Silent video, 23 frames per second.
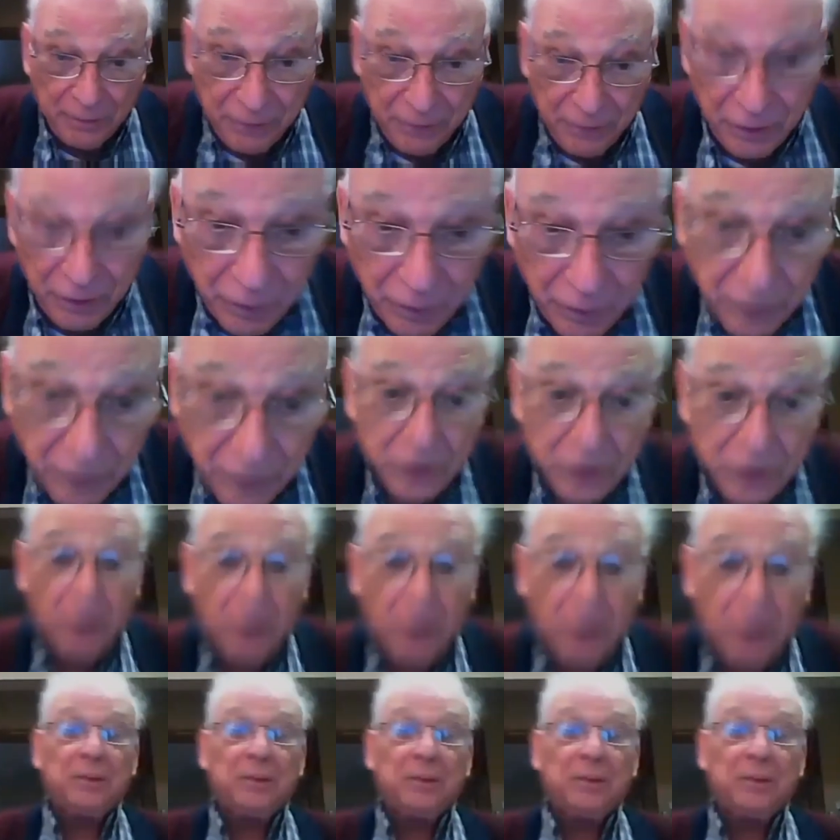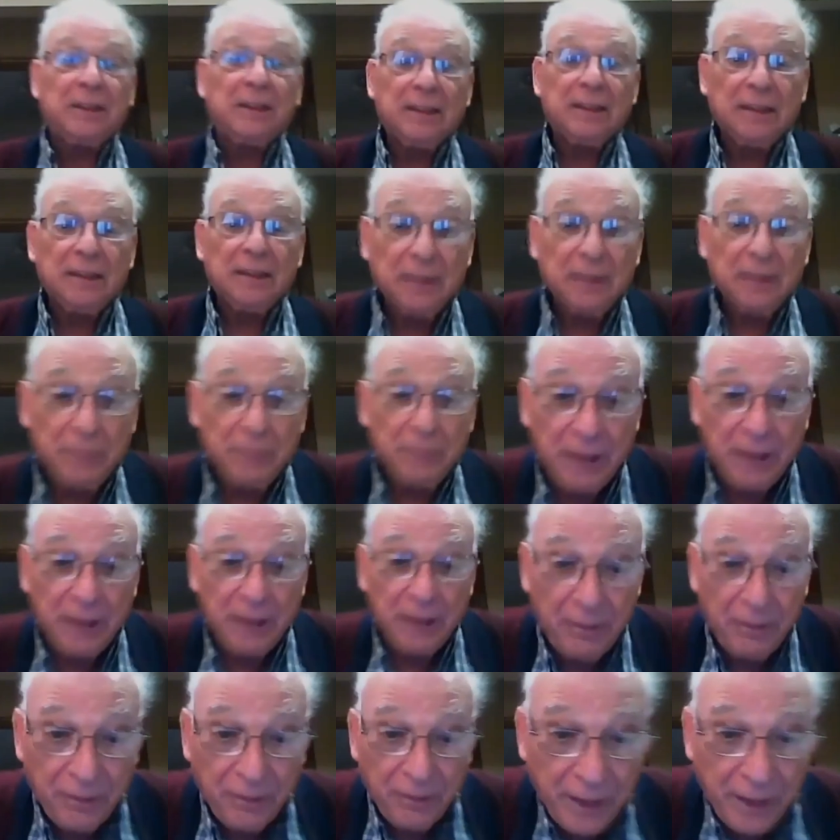You and Joan became
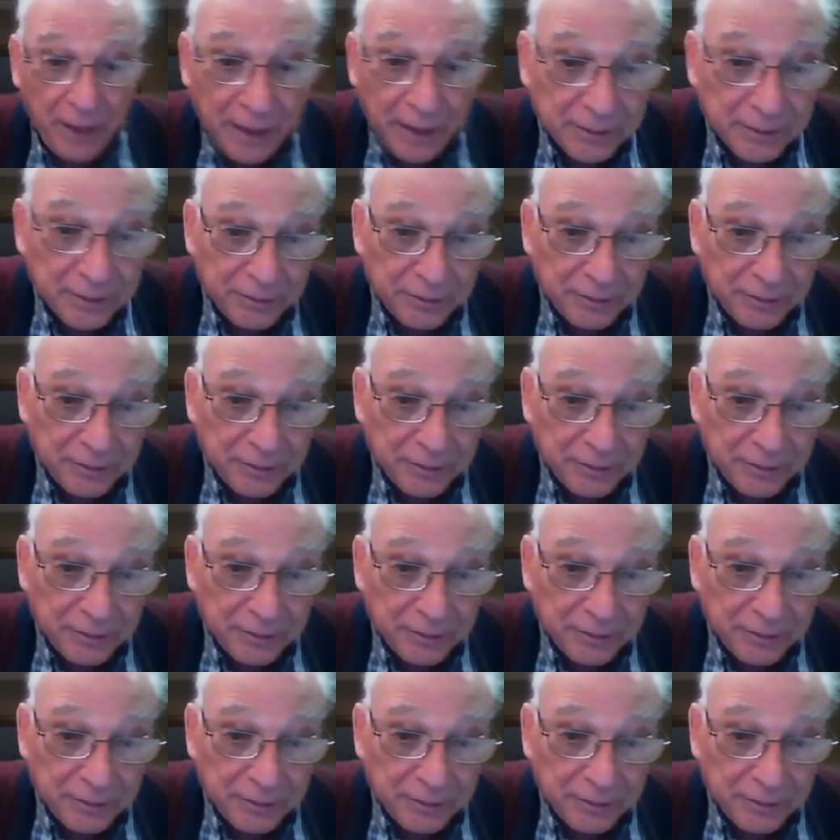very active.